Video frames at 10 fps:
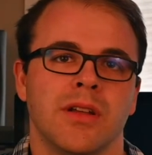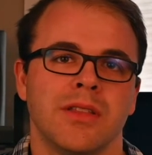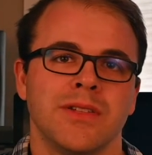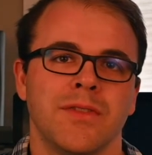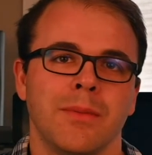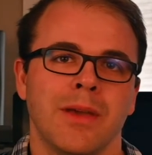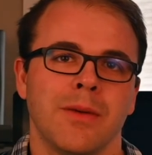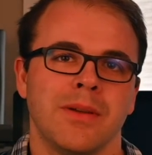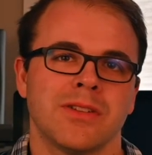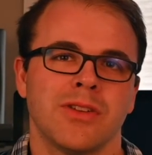Now this
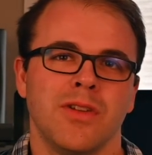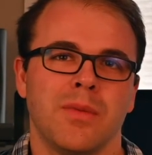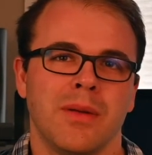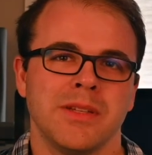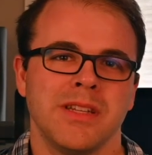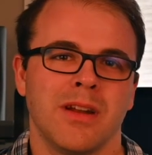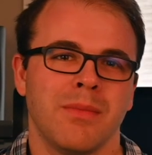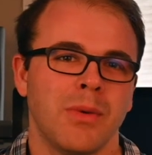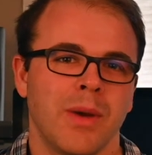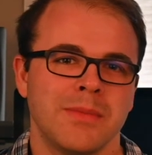flamingo picture you've probably seen on
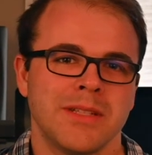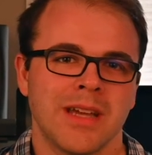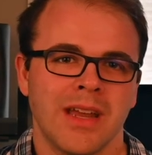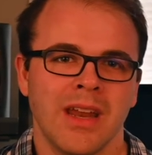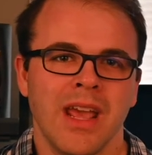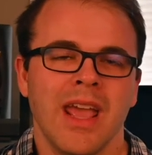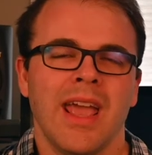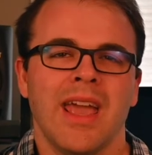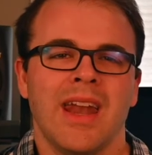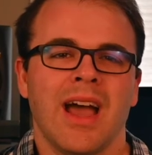my website,
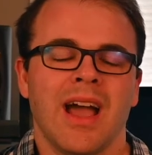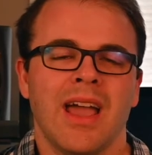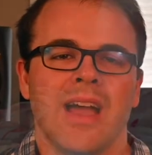and I